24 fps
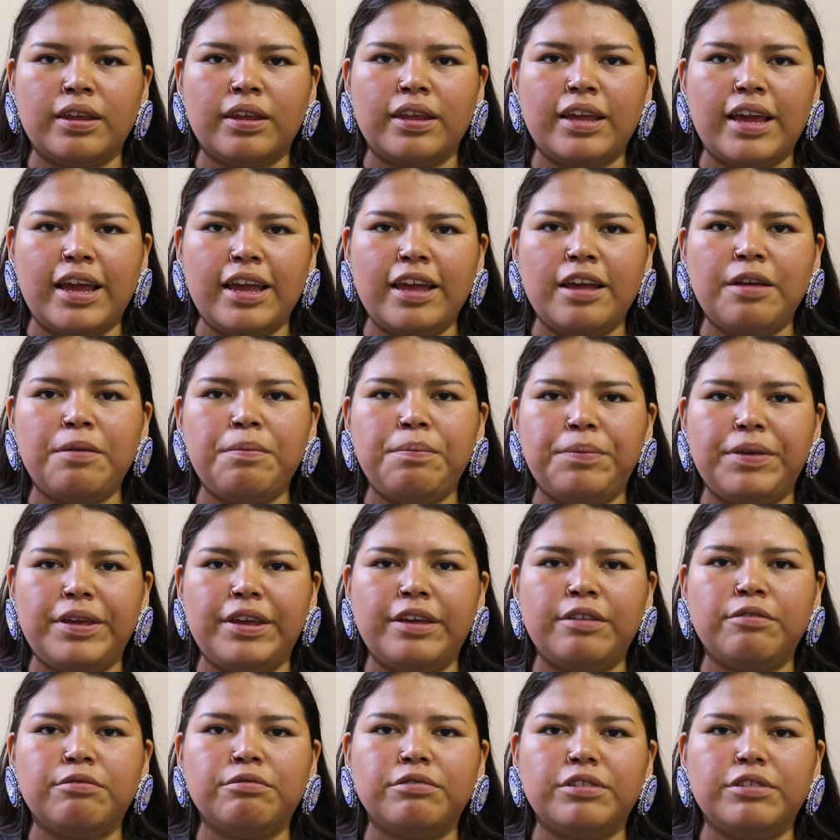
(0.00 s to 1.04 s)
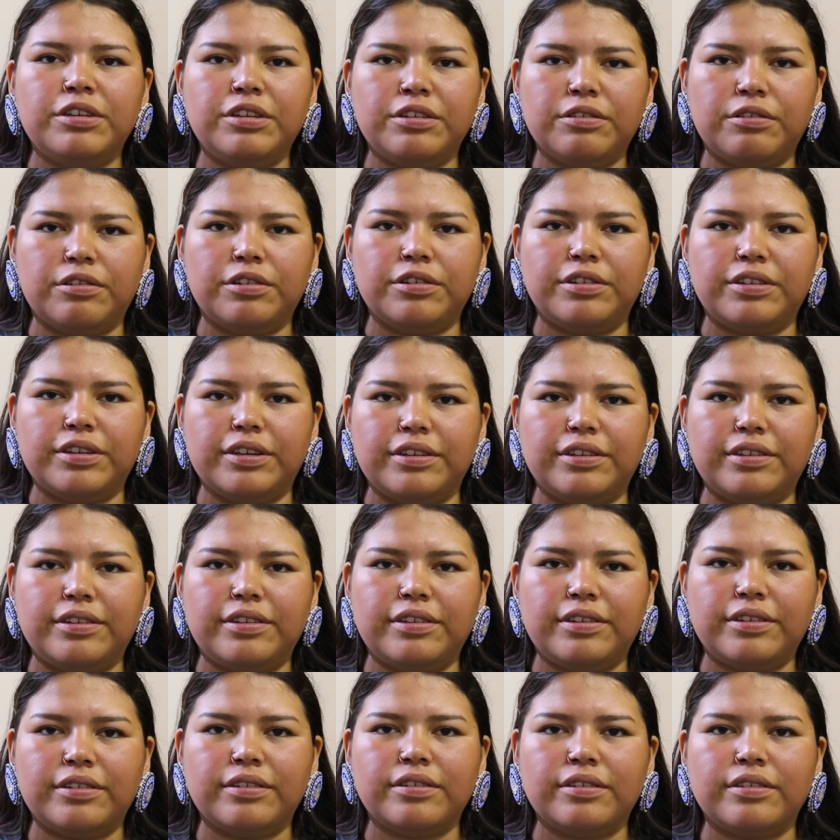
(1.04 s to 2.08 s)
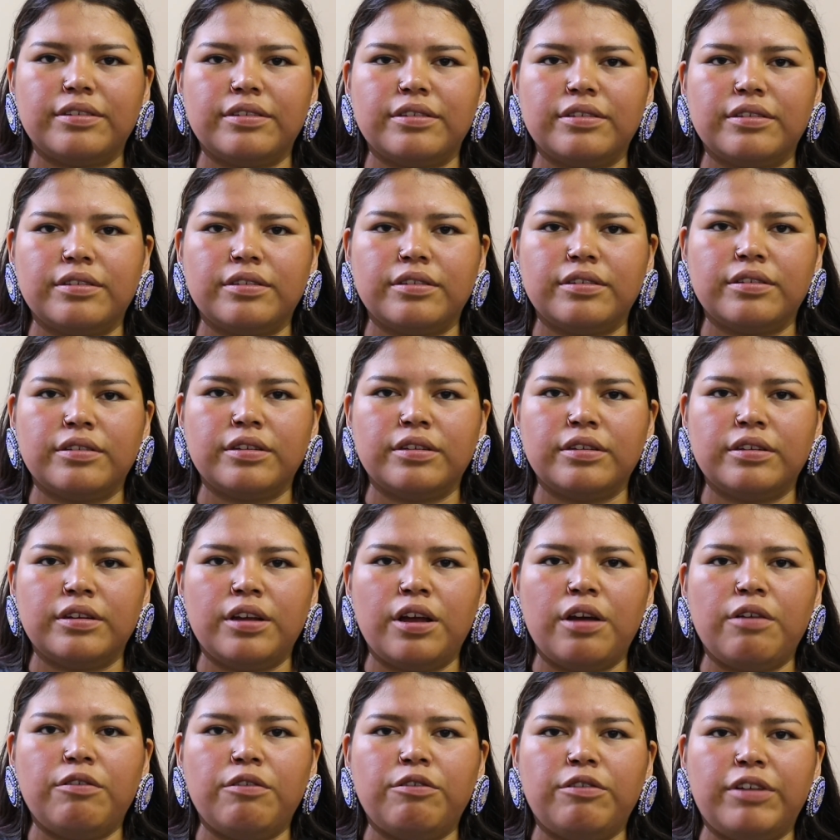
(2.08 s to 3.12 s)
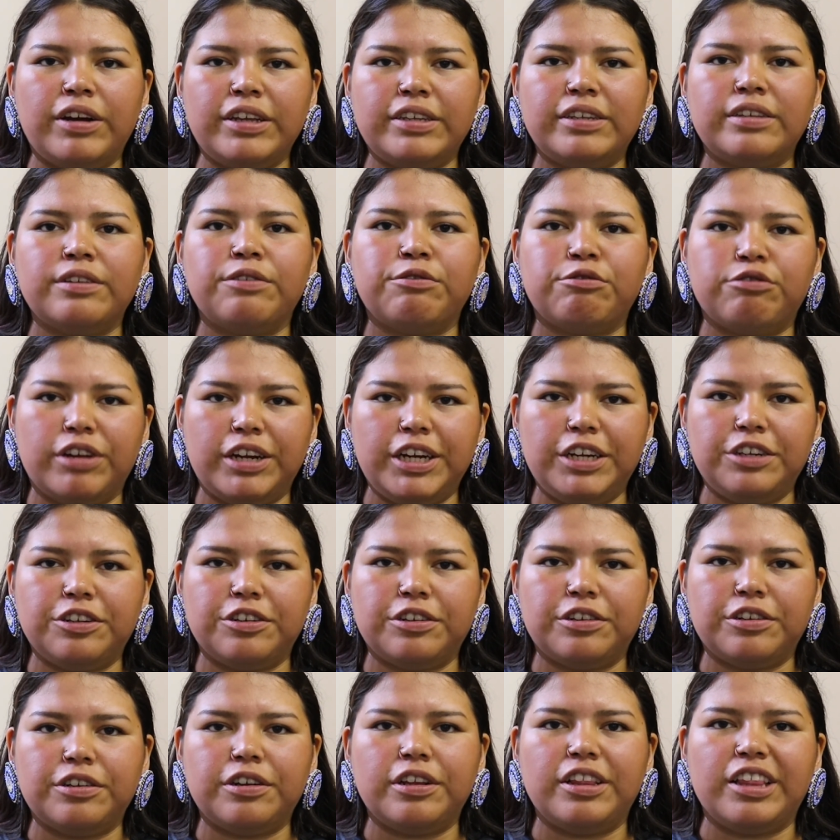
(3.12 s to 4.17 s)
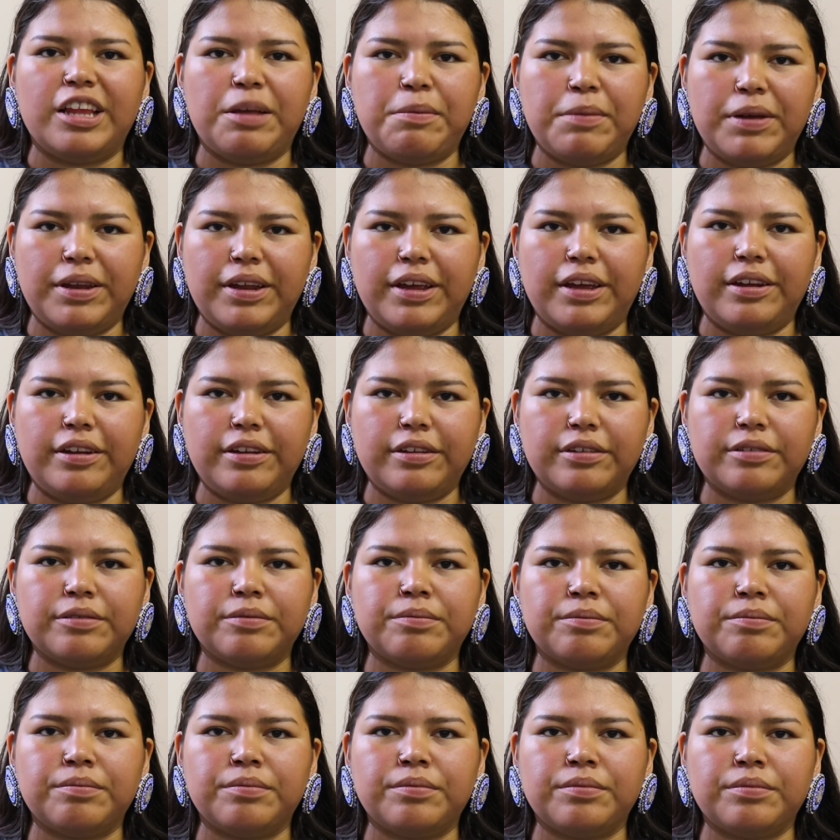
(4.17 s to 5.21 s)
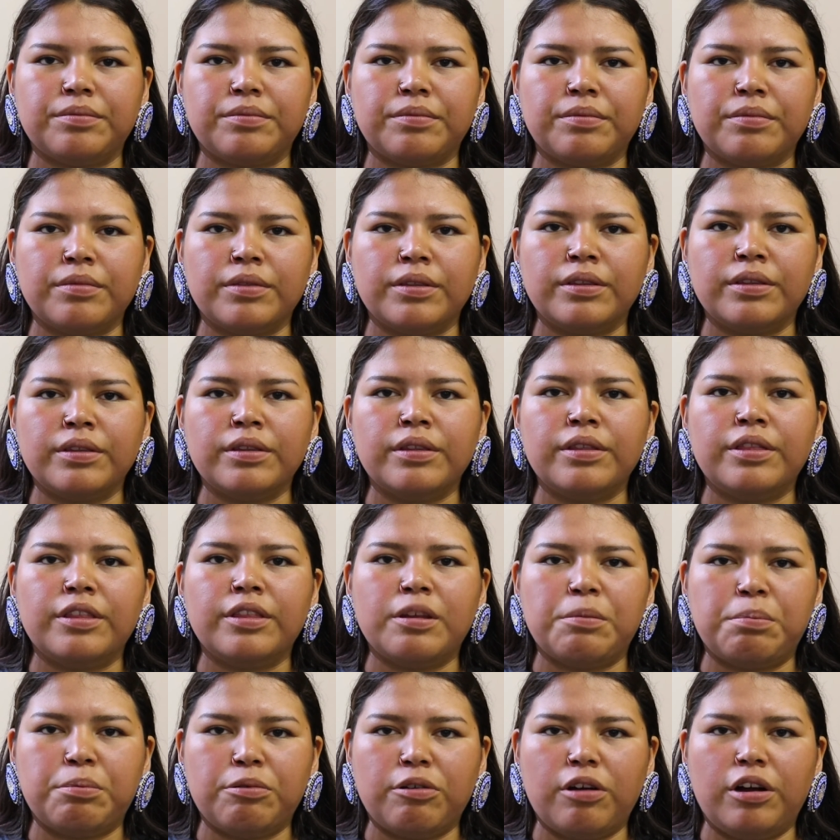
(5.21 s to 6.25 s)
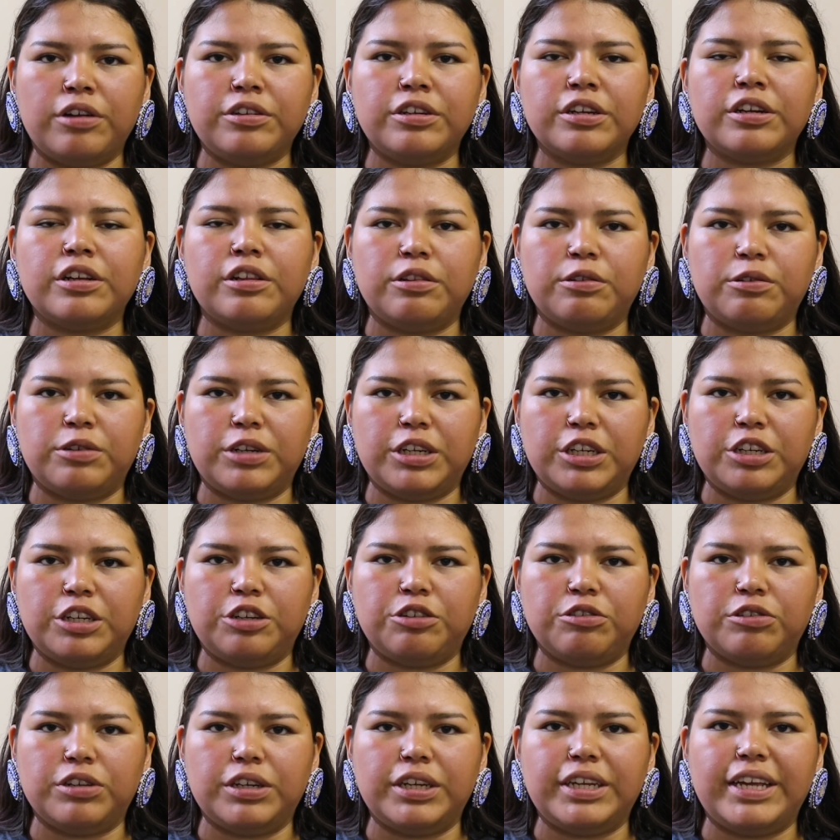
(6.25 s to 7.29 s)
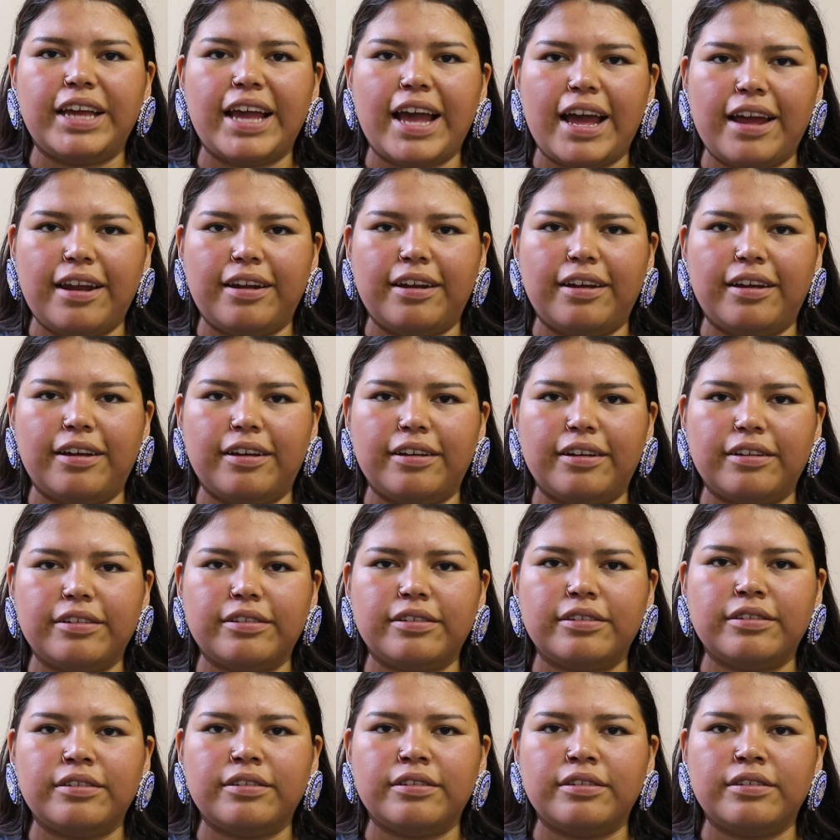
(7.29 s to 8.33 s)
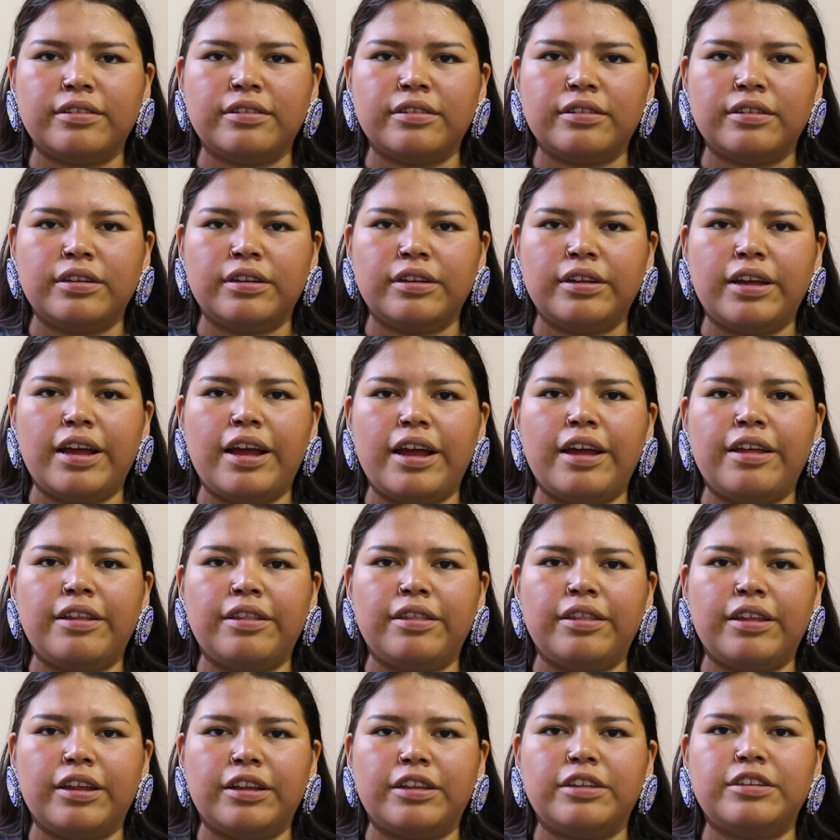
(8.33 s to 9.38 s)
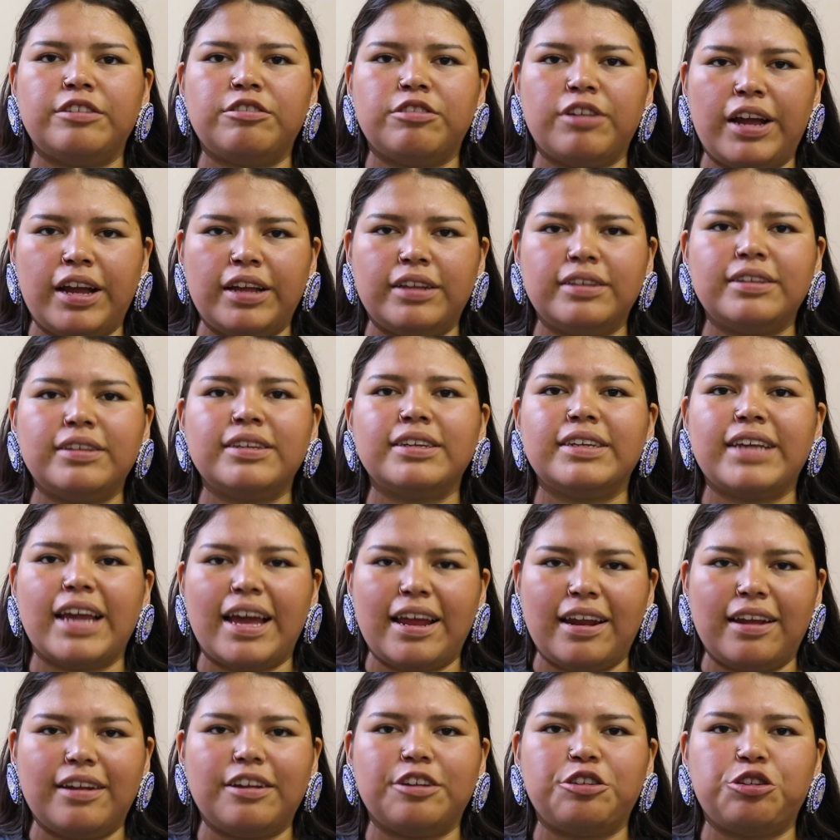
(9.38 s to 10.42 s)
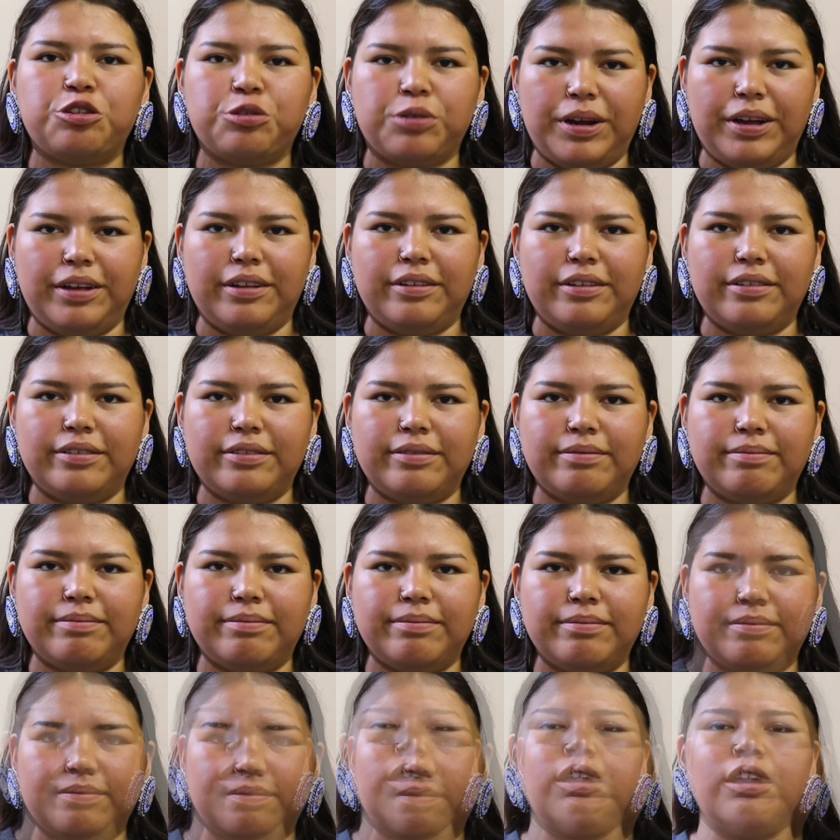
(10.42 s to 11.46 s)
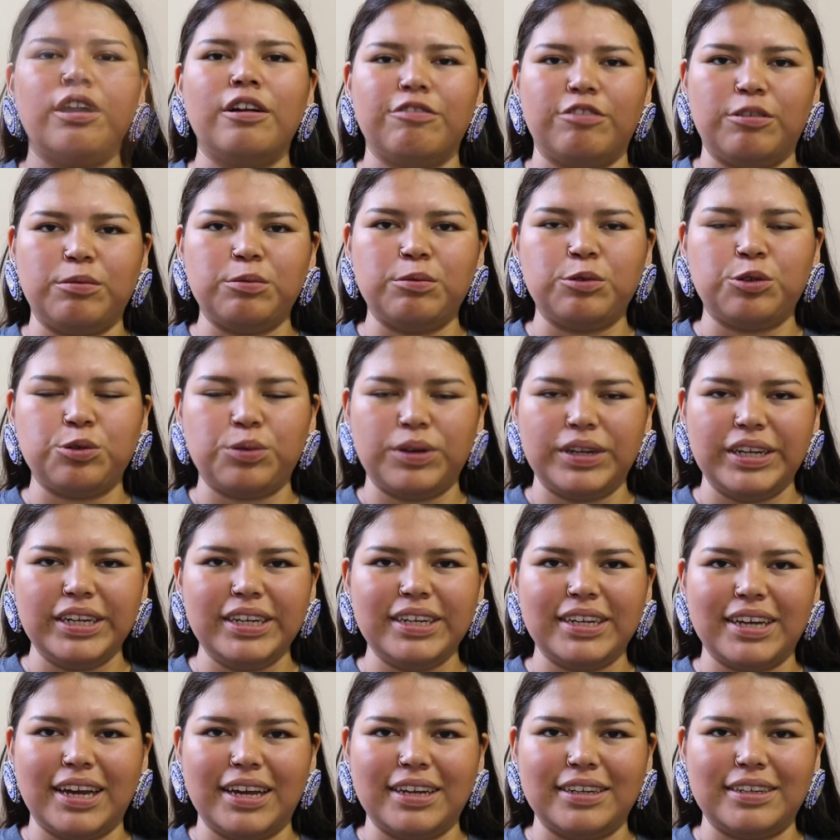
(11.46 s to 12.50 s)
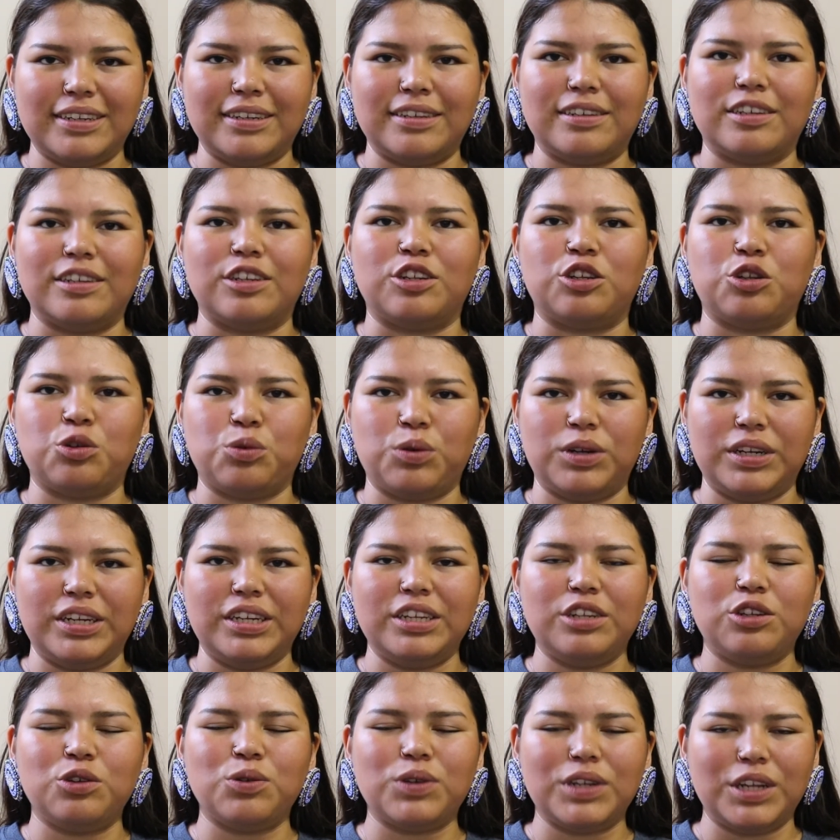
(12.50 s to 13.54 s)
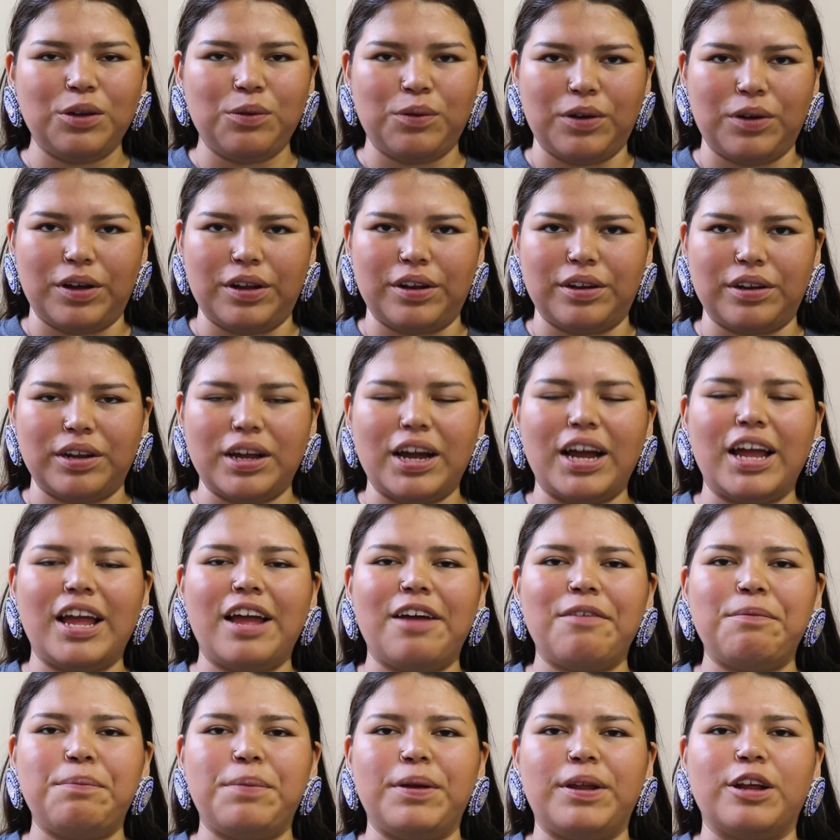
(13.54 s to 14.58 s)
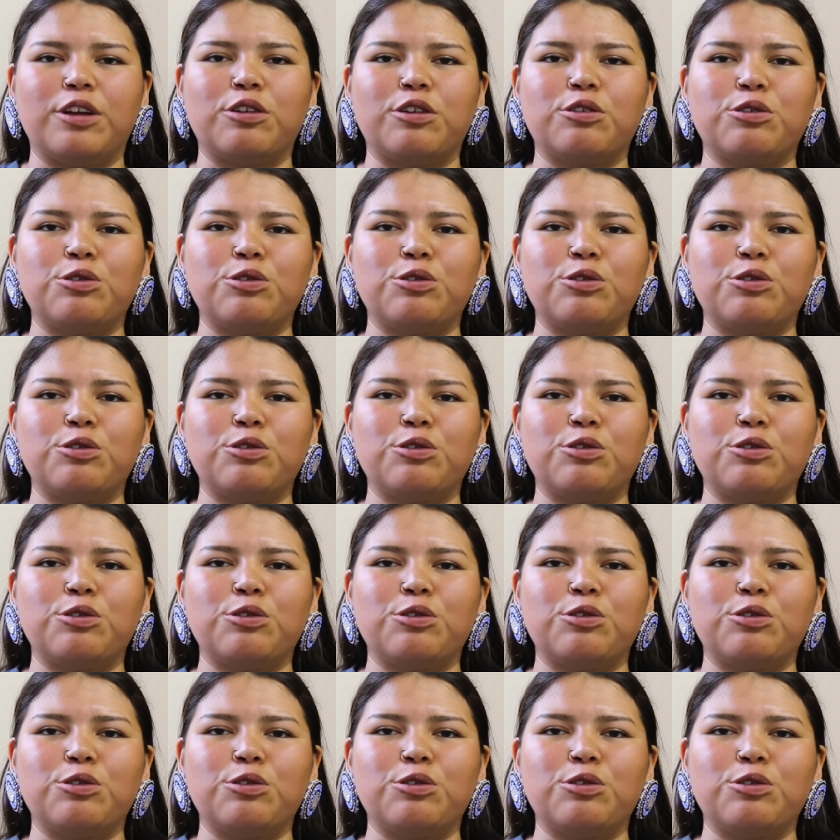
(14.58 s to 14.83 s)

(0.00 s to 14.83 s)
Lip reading: KMB Resources, West Fraser Limited, the Project Learning Tree Canada, and the Trans-Canada Trail. From 2019 to 2021, I have been a